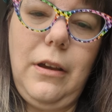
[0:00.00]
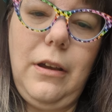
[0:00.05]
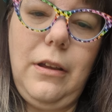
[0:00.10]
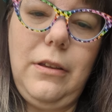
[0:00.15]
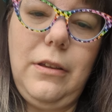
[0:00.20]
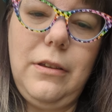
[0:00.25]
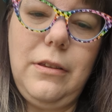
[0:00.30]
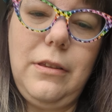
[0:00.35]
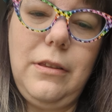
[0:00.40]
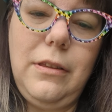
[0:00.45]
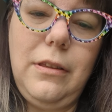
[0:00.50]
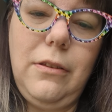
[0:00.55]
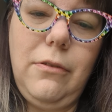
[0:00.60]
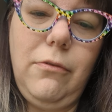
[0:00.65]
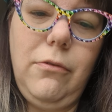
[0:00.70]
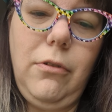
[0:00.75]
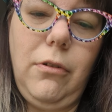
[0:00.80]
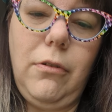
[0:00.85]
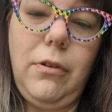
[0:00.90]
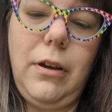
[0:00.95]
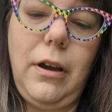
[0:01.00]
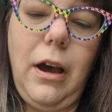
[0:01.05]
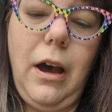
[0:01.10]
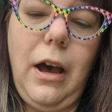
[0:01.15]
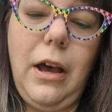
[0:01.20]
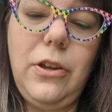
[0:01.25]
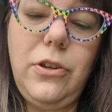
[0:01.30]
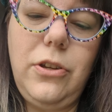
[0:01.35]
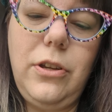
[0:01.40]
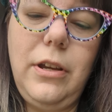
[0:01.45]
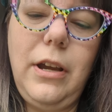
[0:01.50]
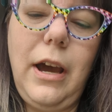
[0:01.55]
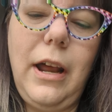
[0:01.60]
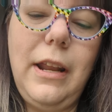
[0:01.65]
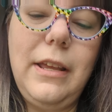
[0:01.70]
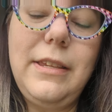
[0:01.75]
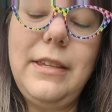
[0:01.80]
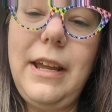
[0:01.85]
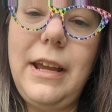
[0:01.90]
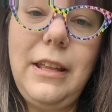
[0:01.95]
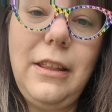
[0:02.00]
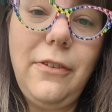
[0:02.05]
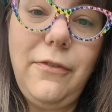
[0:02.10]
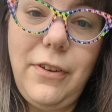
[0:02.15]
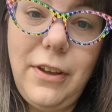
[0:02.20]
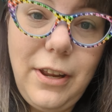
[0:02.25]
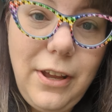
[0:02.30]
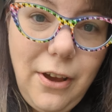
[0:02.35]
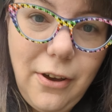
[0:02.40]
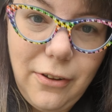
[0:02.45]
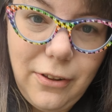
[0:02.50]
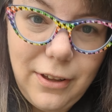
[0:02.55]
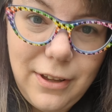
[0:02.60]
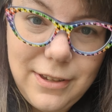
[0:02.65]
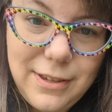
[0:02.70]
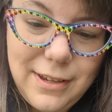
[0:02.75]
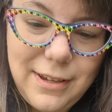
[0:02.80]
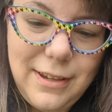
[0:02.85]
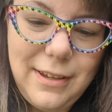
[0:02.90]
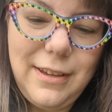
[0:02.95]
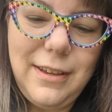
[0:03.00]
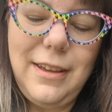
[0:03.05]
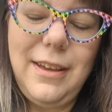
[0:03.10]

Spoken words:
just, oh gosh, you got to stay in the video, Lizzie.